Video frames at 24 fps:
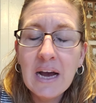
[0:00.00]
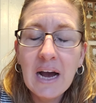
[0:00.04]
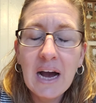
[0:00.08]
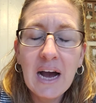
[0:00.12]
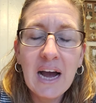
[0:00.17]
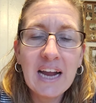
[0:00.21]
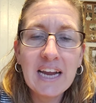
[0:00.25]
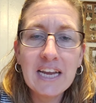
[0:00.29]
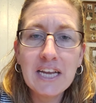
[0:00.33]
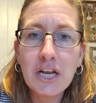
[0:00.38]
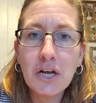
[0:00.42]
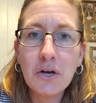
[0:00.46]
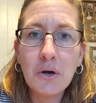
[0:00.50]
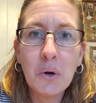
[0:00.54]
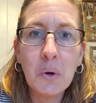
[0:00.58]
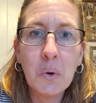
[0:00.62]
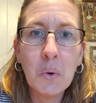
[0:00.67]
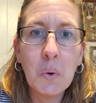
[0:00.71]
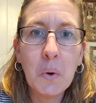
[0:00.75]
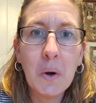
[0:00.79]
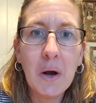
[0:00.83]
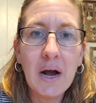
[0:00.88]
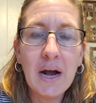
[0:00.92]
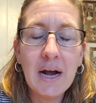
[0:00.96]
I
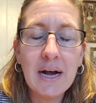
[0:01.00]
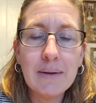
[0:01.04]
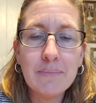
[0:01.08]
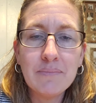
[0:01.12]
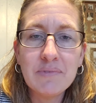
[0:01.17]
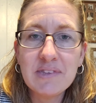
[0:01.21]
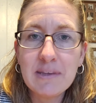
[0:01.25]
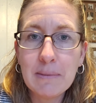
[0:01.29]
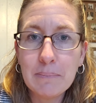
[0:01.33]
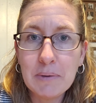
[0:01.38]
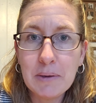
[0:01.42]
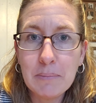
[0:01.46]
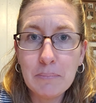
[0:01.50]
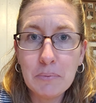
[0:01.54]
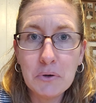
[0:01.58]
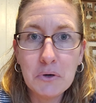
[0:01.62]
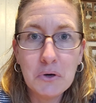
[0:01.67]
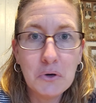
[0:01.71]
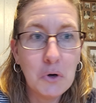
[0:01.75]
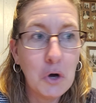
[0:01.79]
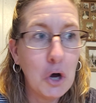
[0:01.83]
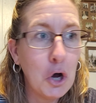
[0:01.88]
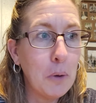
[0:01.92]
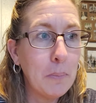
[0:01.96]
know some people
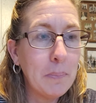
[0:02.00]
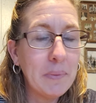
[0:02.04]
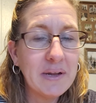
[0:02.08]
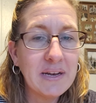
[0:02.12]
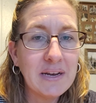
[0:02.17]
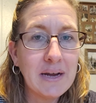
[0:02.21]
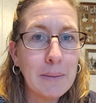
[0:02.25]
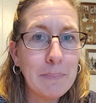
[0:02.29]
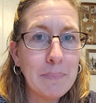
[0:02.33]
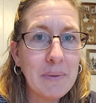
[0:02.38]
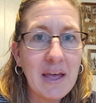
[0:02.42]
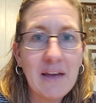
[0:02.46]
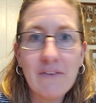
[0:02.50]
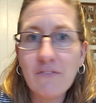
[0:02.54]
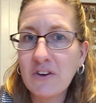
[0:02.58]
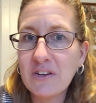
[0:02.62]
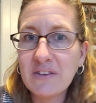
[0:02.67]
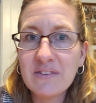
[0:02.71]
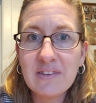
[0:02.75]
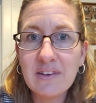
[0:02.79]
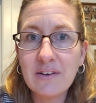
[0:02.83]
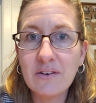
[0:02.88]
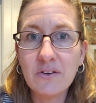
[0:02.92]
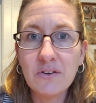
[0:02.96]
who open up every
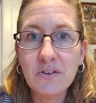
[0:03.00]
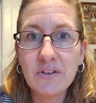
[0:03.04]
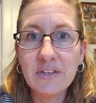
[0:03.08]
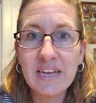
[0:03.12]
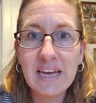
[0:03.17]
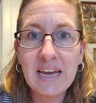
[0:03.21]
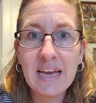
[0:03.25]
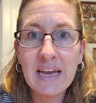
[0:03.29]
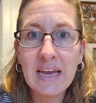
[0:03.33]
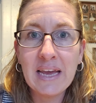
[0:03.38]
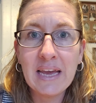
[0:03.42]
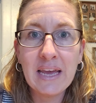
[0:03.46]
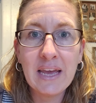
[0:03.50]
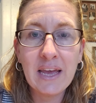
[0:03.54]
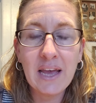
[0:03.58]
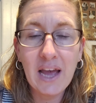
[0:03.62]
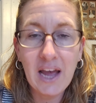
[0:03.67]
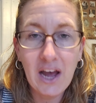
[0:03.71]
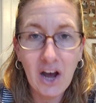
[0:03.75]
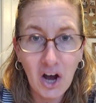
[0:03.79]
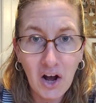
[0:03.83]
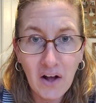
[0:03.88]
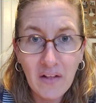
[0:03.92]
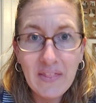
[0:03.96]
single day
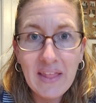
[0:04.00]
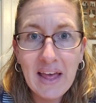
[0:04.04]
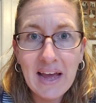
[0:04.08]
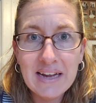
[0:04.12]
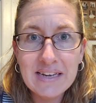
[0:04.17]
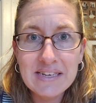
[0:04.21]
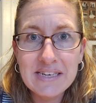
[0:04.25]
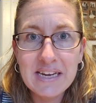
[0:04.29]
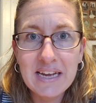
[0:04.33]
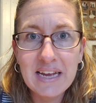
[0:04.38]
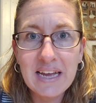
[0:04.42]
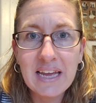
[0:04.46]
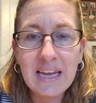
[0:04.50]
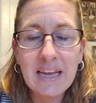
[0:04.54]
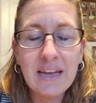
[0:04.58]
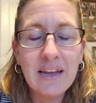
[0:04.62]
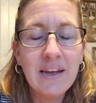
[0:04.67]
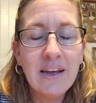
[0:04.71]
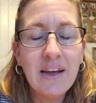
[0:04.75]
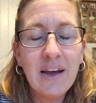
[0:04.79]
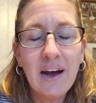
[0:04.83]
on that day.